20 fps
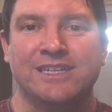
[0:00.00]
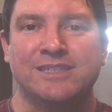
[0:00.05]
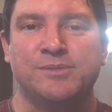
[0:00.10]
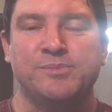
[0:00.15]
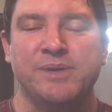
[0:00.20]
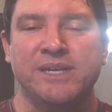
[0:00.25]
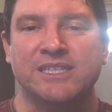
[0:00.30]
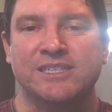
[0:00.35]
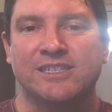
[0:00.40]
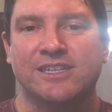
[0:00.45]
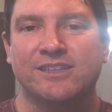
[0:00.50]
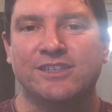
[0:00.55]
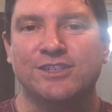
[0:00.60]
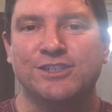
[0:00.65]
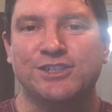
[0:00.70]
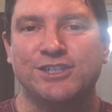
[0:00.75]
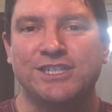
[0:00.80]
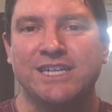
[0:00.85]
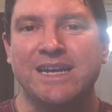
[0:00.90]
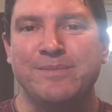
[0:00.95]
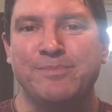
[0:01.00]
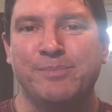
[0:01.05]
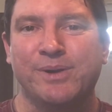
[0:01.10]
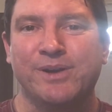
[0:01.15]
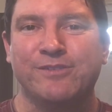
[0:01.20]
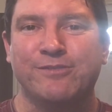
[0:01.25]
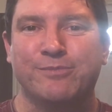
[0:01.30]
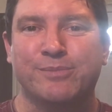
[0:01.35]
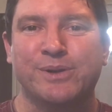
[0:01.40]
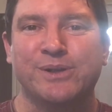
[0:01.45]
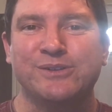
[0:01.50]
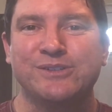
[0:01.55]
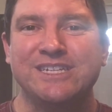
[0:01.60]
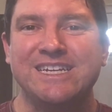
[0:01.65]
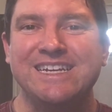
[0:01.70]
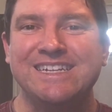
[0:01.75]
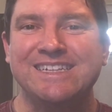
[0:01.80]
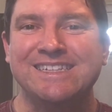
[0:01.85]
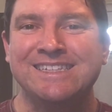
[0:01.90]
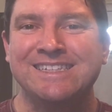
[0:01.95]
It's based on the shape of
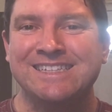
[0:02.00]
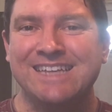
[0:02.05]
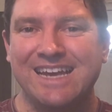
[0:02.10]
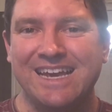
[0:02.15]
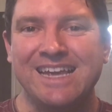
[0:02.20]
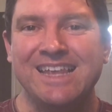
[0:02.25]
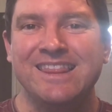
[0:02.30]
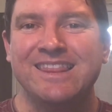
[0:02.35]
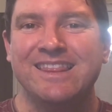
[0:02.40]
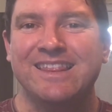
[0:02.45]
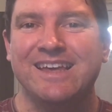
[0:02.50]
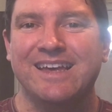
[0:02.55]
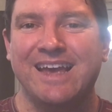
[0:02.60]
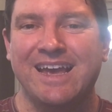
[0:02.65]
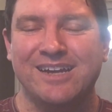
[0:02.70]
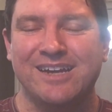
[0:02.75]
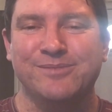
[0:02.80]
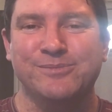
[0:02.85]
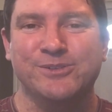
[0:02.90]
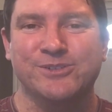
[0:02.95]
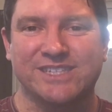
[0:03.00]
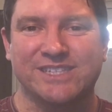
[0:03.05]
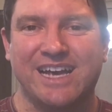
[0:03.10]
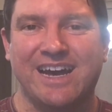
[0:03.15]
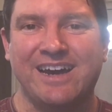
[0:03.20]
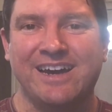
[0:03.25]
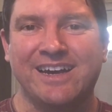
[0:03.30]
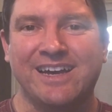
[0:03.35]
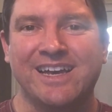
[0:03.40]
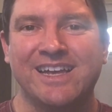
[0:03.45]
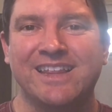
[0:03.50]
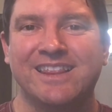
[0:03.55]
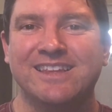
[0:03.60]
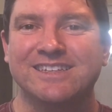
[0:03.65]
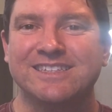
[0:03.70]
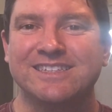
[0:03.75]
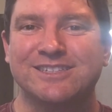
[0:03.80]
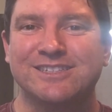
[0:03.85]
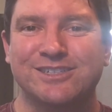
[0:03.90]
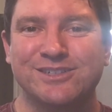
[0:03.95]
proteins in the animal's eye.
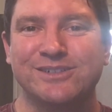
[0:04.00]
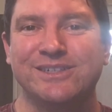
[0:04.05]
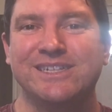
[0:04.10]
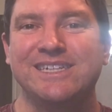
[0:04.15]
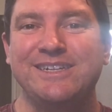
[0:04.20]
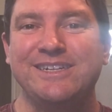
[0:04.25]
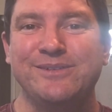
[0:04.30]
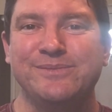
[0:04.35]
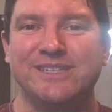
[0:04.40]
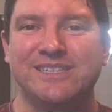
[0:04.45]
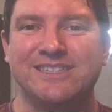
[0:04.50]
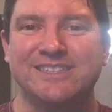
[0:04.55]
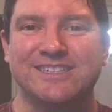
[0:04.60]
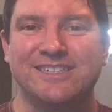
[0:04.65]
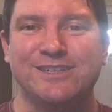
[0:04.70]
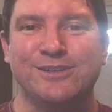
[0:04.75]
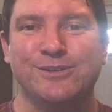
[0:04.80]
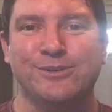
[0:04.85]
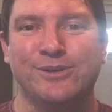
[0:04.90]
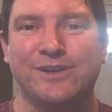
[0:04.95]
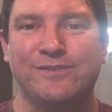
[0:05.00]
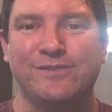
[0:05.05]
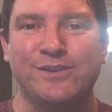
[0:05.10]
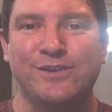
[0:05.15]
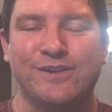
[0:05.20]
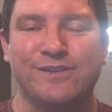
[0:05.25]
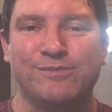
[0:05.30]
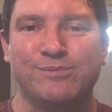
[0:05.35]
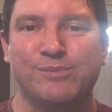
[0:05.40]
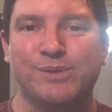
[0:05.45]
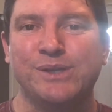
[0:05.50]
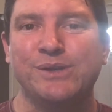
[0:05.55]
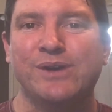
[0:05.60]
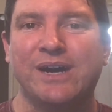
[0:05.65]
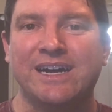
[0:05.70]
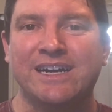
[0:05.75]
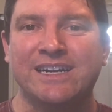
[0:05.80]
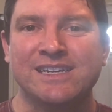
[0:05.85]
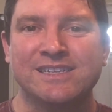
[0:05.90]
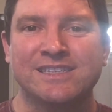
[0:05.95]
This is true in humans too. If you have blue
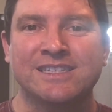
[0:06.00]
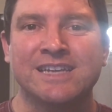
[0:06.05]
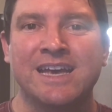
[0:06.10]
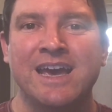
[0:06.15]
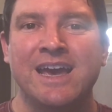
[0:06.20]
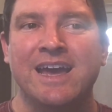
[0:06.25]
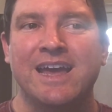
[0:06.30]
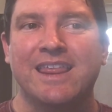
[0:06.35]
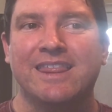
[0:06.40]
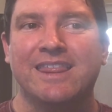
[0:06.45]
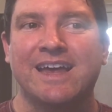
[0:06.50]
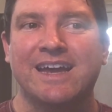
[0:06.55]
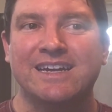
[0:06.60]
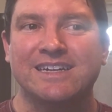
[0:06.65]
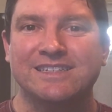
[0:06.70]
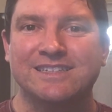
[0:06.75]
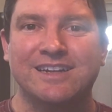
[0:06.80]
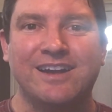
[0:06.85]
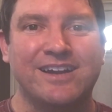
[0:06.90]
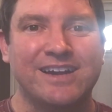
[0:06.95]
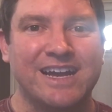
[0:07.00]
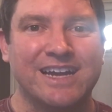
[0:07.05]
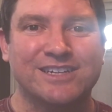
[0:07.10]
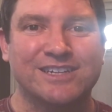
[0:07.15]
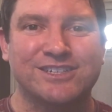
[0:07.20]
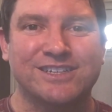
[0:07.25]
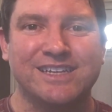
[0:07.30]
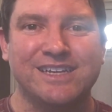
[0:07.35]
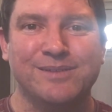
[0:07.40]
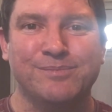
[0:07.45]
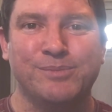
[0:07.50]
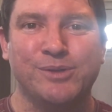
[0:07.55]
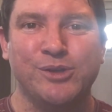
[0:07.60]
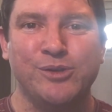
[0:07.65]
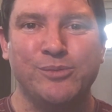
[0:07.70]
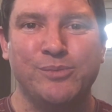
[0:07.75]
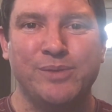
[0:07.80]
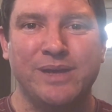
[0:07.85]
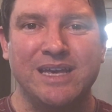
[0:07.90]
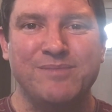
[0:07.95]
eyes, that is not actually a
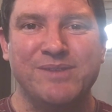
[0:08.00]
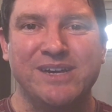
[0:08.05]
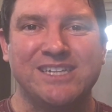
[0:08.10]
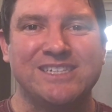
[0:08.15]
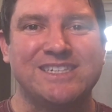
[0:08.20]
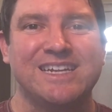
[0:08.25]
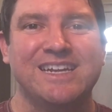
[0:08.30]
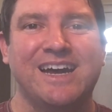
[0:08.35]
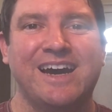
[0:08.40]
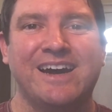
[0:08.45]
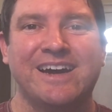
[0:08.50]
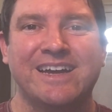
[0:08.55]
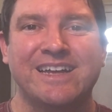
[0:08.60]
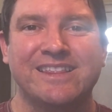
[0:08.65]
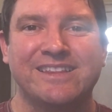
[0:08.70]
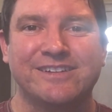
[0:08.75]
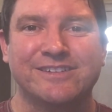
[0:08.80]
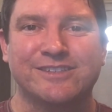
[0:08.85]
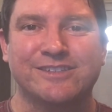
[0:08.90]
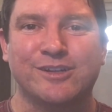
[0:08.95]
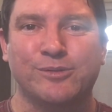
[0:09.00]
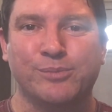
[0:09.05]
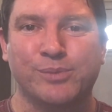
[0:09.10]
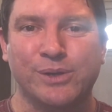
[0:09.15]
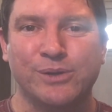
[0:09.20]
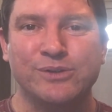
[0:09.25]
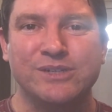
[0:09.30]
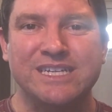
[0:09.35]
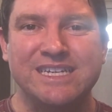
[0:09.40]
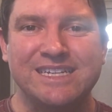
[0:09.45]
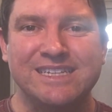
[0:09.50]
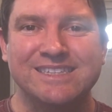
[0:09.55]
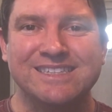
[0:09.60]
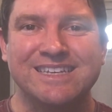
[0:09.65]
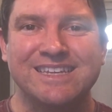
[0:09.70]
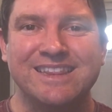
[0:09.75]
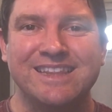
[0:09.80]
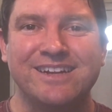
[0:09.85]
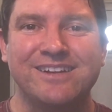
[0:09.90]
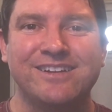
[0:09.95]
blue pigmented eye. There's little
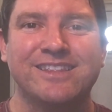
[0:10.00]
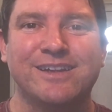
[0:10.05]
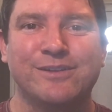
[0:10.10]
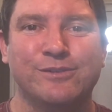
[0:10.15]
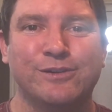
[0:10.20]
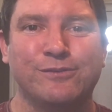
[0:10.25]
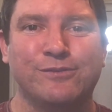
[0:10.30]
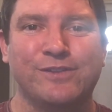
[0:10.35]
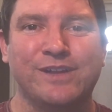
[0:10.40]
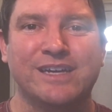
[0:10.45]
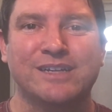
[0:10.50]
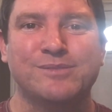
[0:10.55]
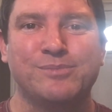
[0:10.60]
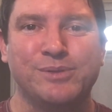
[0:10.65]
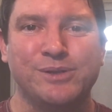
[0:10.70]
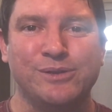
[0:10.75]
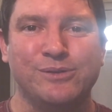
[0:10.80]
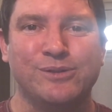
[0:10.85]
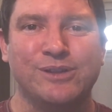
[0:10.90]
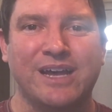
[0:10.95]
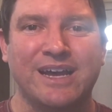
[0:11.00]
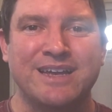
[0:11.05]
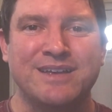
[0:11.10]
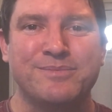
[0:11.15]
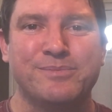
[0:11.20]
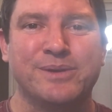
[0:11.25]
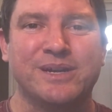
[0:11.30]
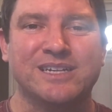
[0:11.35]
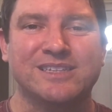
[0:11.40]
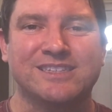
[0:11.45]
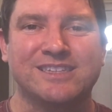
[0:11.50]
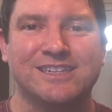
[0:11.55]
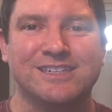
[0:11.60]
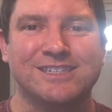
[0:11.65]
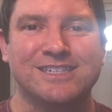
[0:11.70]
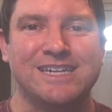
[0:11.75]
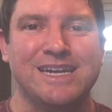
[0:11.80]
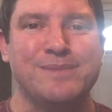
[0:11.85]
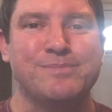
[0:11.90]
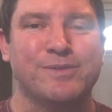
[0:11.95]
proteins in there that reflect blue light, but it's the
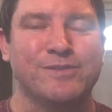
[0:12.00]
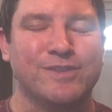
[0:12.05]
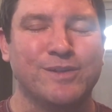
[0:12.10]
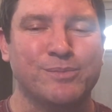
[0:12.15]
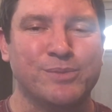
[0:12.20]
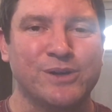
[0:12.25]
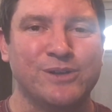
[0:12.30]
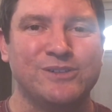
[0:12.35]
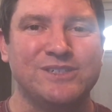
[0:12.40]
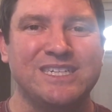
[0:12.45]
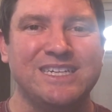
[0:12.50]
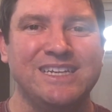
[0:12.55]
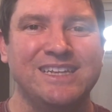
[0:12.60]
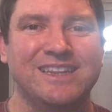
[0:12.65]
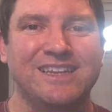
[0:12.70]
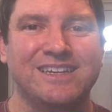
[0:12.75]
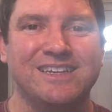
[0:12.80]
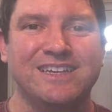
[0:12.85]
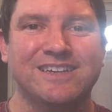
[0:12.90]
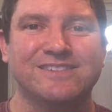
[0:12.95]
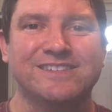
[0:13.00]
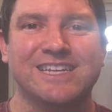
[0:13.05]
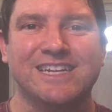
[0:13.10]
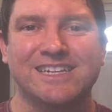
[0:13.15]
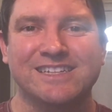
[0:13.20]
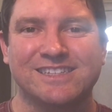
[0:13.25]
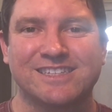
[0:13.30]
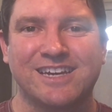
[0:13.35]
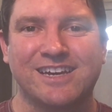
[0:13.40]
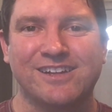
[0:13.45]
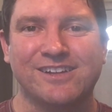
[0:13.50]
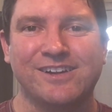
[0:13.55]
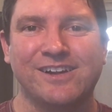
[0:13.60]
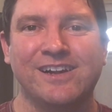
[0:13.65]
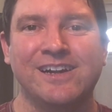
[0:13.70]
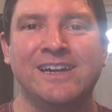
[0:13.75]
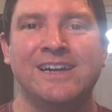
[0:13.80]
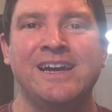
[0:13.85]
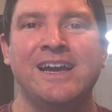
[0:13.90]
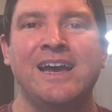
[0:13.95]
shape of the protein that gives it its
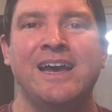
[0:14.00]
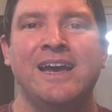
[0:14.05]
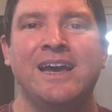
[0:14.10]
color.